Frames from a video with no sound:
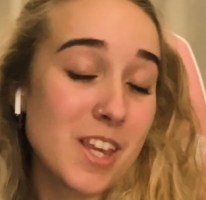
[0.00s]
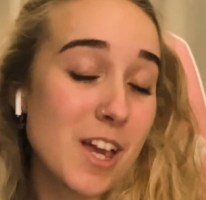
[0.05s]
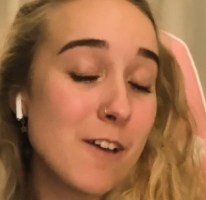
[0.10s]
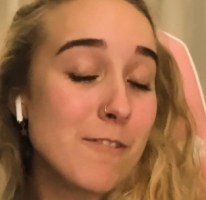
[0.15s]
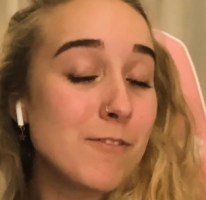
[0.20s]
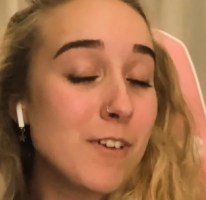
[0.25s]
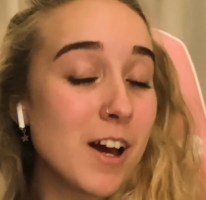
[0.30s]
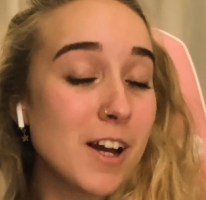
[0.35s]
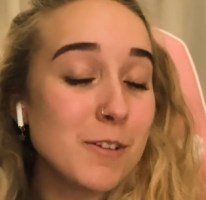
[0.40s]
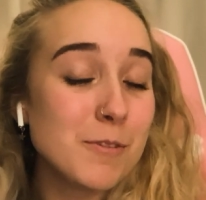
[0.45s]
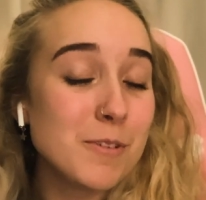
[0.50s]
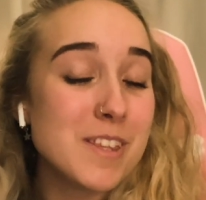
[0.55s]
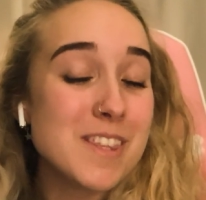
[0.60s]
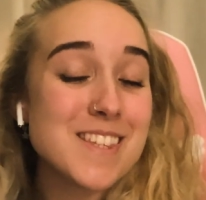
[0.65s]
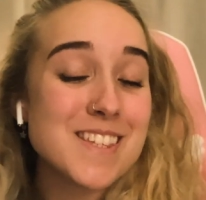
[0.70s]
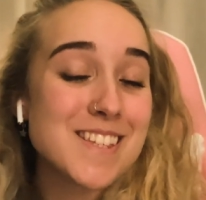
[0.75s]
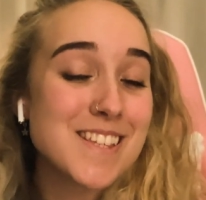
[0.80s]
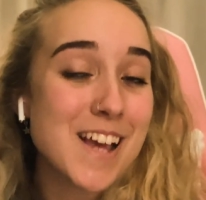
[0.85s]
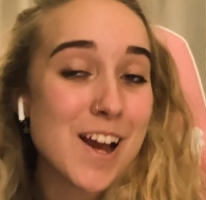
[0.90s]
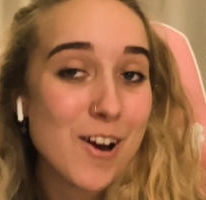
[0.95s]
font with
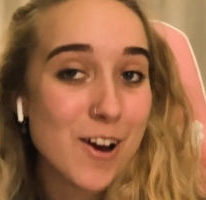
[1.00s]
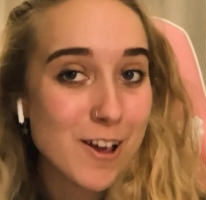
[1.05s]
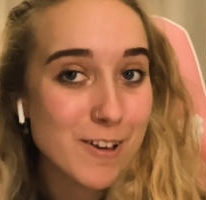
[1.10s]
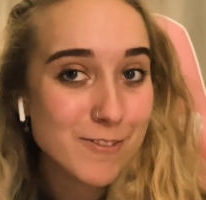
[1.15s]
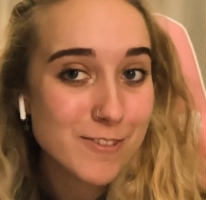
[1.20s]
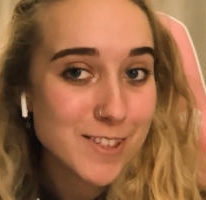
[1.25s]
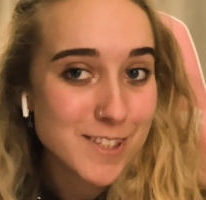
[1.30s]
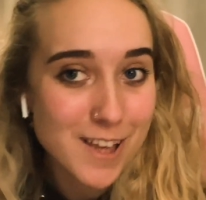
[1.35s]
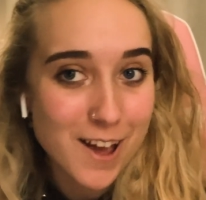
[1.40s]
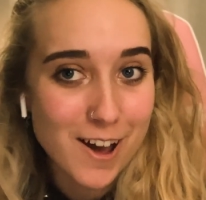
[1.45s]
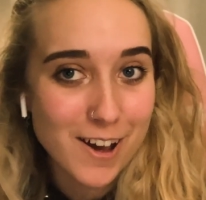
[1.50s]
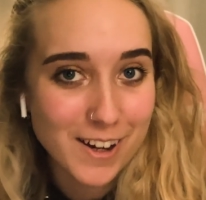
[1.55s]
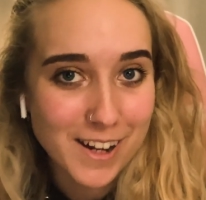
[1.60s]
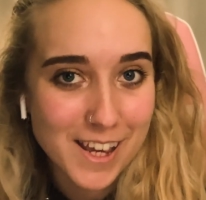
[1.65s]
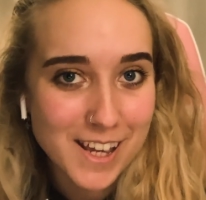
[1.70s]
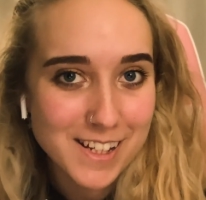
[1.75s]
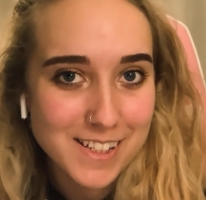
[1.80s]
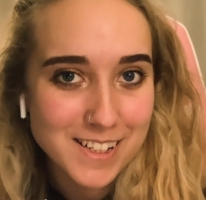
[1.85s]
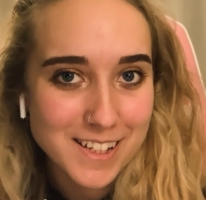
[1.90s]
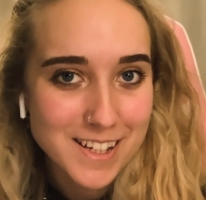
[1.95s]
serifs on
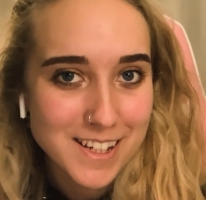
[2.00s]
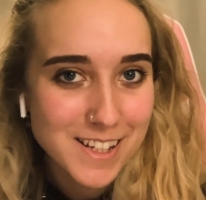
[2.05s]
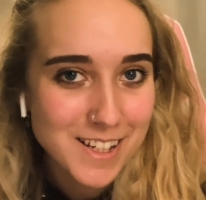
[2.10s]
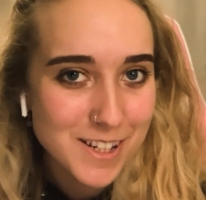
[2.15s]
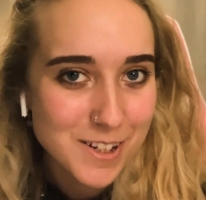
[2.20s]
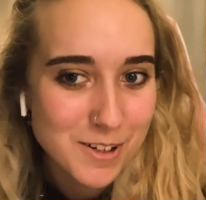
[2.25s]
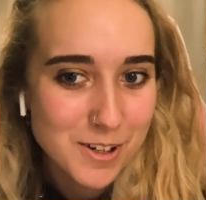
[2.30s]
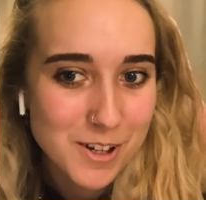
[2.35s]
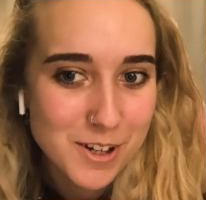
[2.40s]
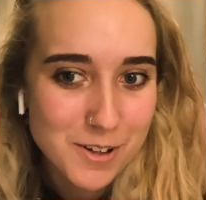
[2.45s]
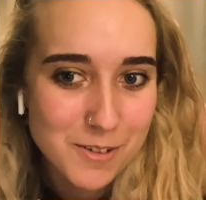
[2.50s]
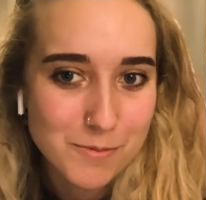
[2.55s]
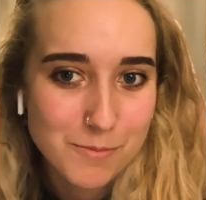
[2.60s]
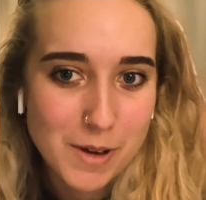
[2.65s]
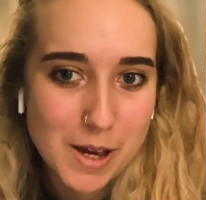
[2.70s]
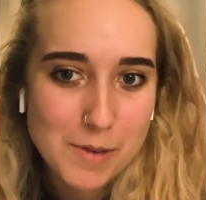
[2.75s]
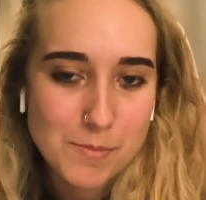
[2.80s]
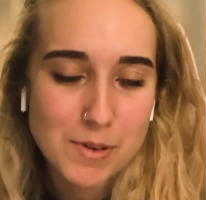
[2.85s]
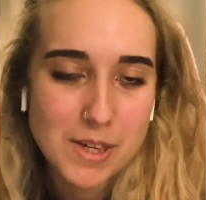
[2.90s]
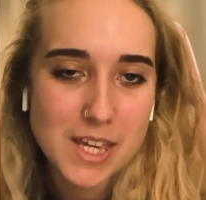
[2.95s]
it
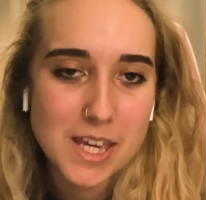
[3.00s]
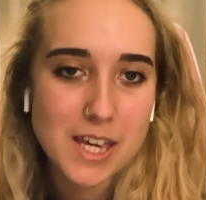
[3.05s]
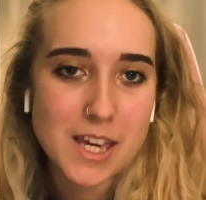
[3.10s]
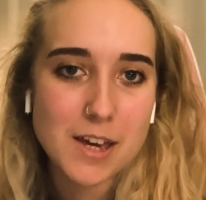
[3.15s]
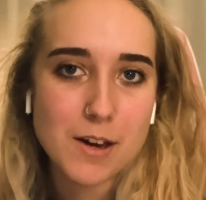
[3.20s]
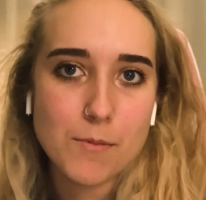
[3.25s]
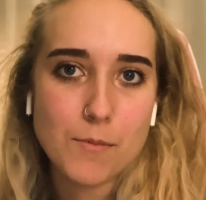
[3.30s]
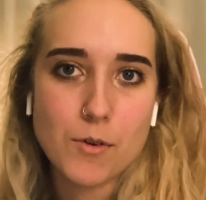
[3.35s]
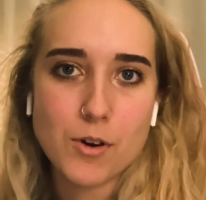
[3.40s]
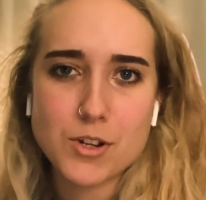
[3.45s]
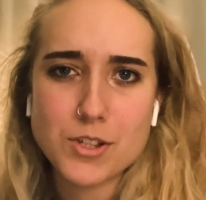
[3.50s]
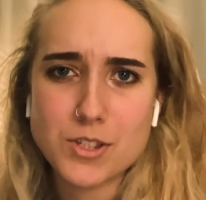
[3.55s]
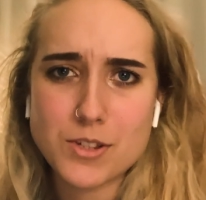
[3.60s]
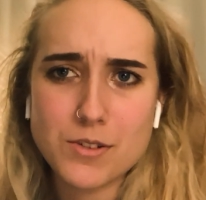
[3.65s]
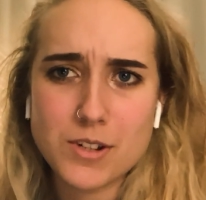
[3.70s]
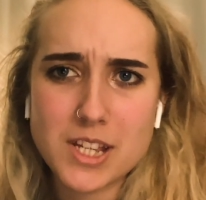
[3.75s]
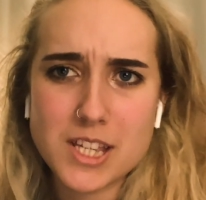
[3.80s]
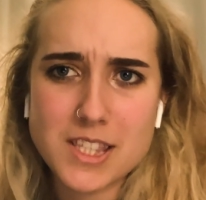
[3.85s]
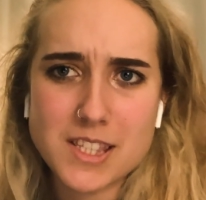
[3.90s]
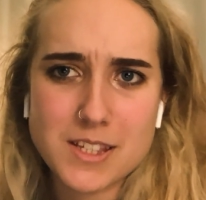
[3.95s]
might be more
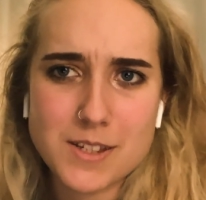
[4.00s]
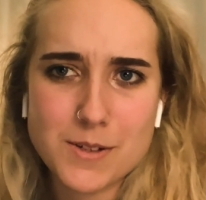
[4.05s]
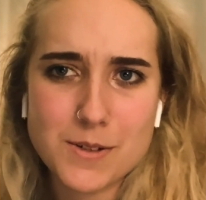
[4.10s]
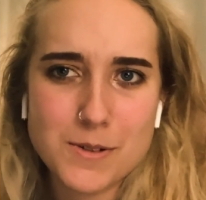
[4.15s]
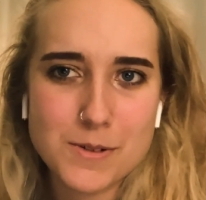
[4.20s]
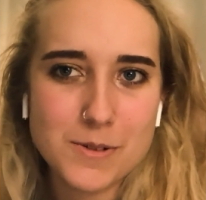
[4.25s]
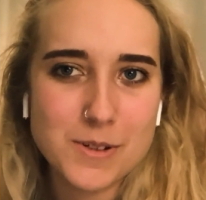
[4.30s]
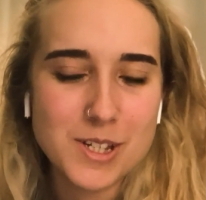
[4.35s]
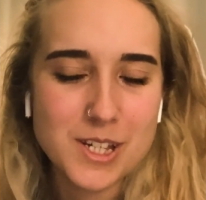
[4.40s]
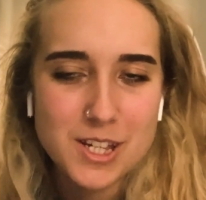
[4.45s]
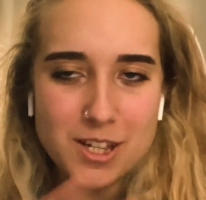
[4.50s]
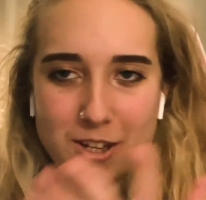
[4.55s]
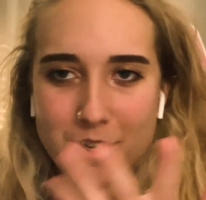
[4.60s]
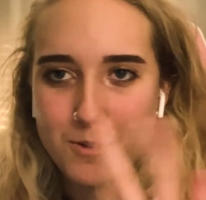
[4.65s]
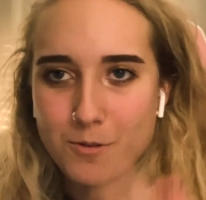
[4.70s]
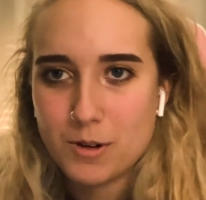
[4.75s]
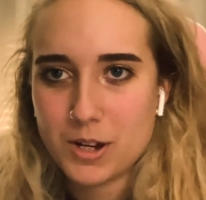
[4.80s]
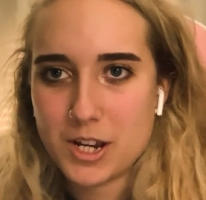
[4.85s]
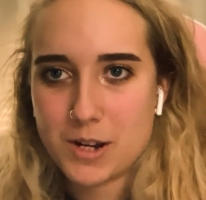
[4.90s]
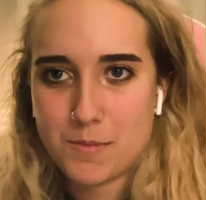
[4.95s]
suited to
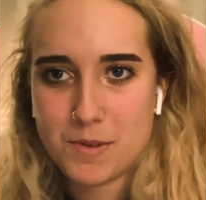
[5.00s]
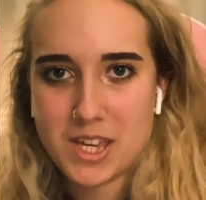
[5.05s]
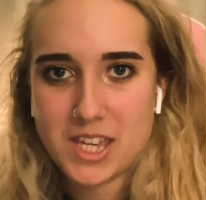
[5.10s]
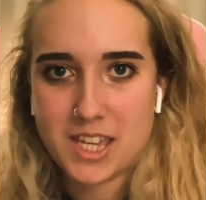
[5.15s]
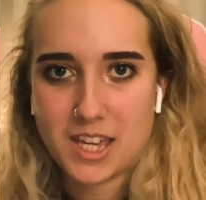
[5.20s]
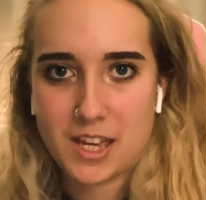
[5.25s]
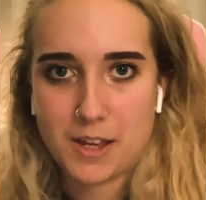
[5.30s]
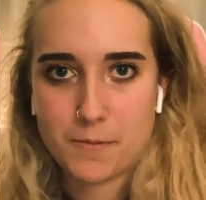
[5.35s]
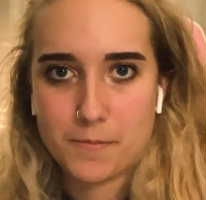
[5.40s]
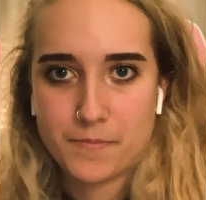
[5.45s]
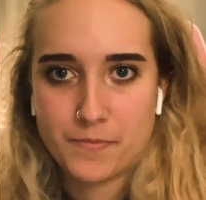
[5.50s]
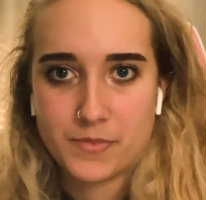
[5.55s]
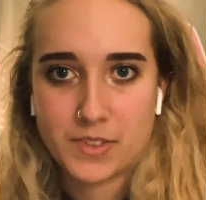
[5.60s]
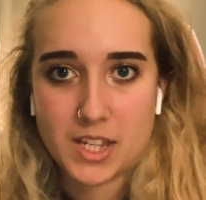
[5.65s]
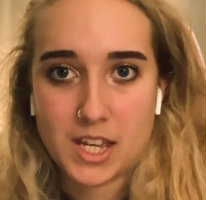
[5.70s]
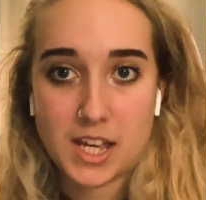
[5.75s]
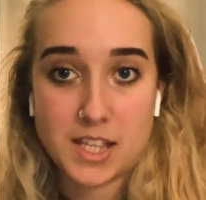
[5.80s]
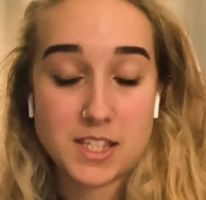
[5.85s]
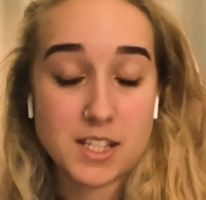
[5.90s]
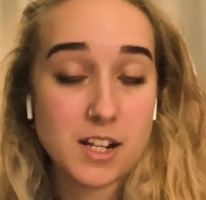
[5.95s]
what you're making.
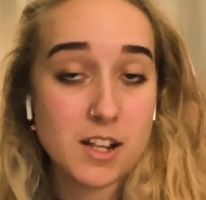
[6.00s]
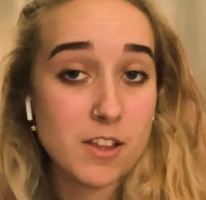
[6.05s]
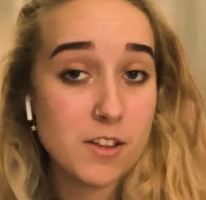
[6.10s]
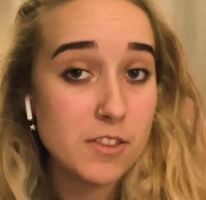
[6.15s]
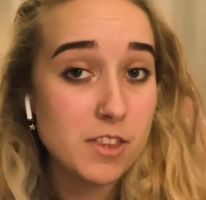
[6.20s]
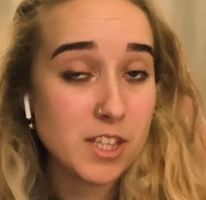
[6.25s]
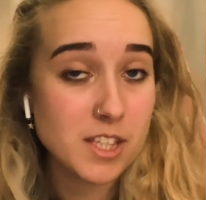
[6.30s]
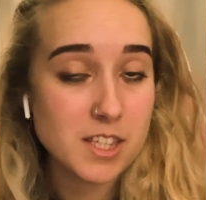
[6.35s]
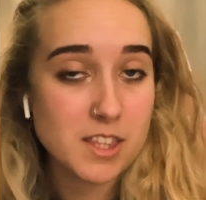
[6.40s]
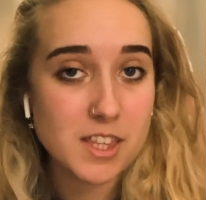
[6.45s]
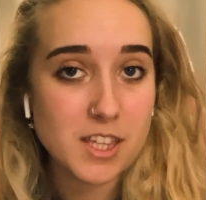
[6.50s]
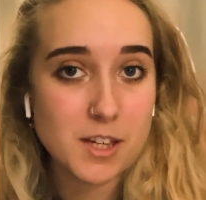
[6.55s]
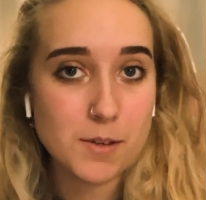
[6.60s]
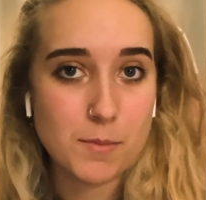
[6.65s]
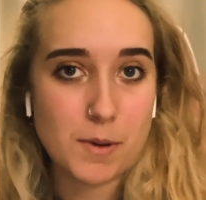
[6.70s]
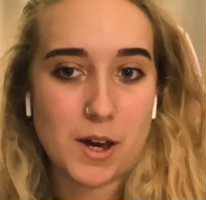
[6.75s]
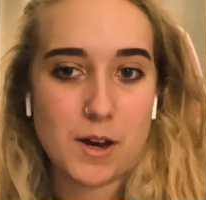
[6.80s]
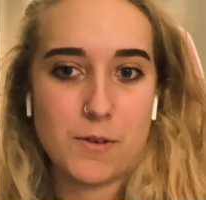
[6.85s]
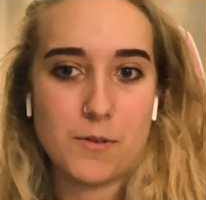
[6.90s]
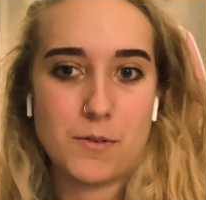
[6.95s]
That's another thing to think
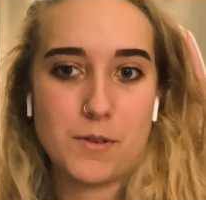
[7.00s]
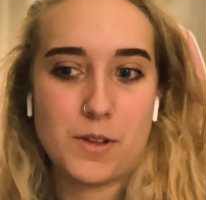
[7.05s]
about.